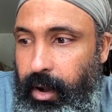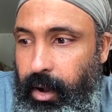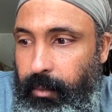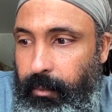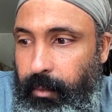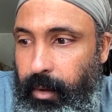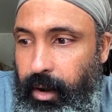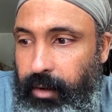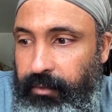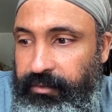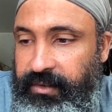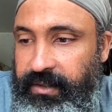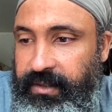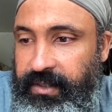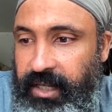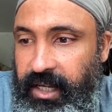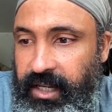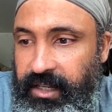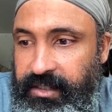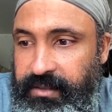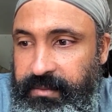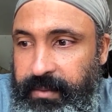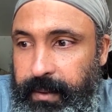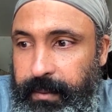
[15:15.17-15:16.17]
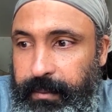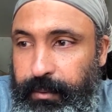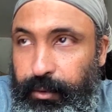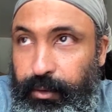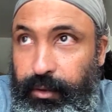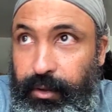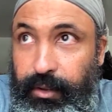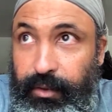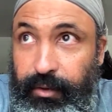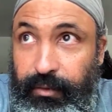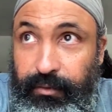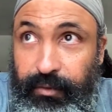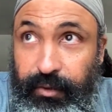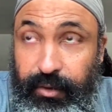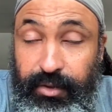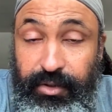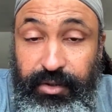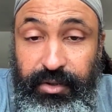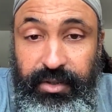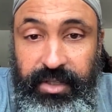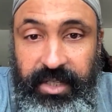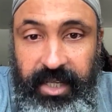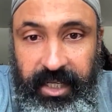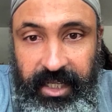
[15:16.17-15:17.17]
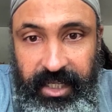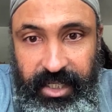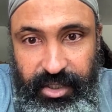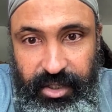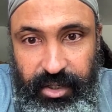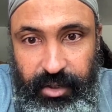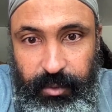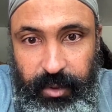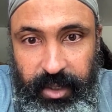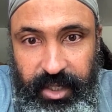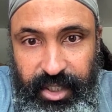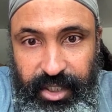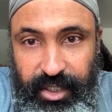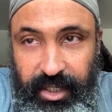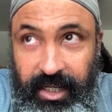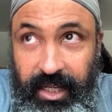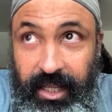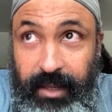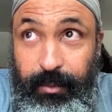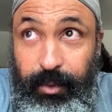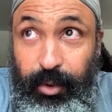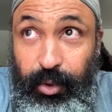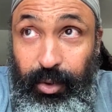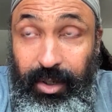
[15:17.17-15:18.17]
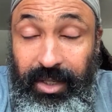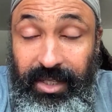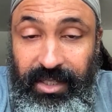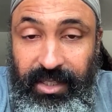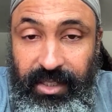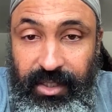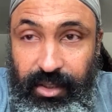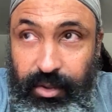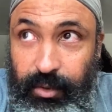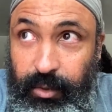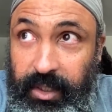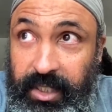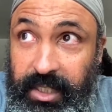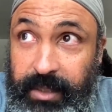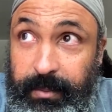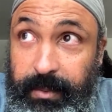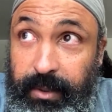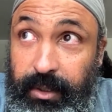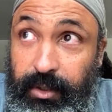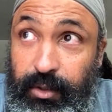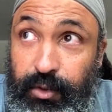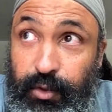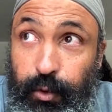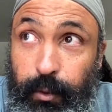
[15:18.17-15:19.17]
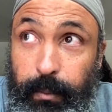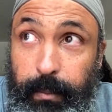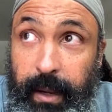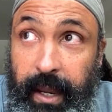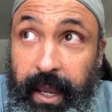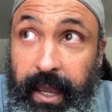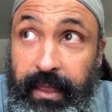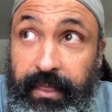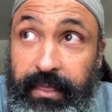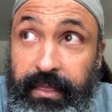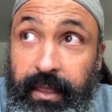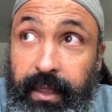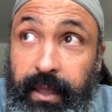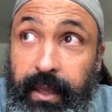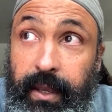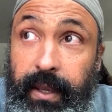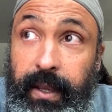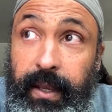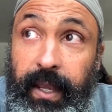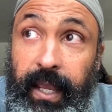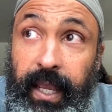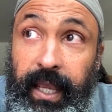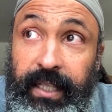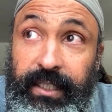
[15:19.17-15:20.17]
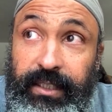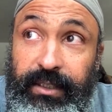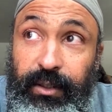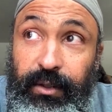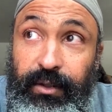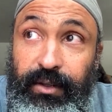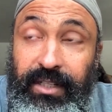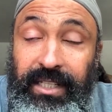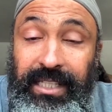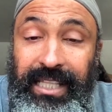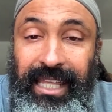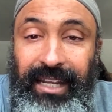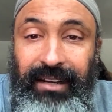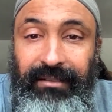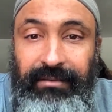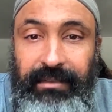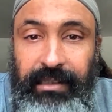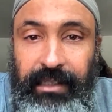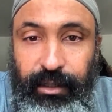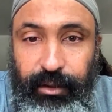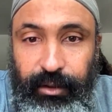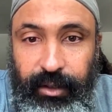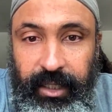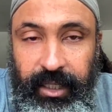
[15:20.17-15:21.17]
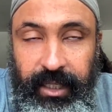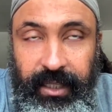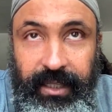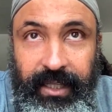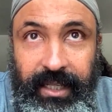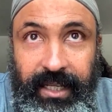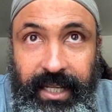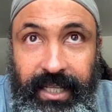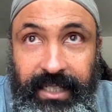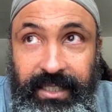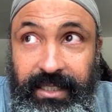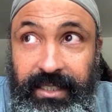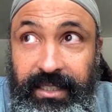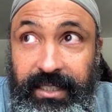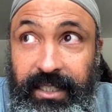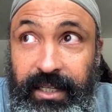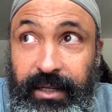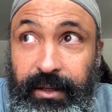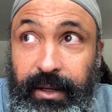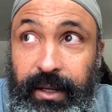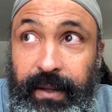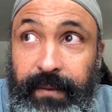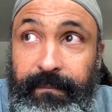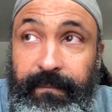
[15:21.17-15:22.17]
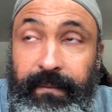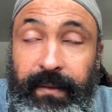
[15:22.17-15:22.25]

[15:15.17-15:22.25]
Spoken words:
Oftentimes people are either first or second generation immigrants into a spiritual path, and so there's a lot of learning necessary.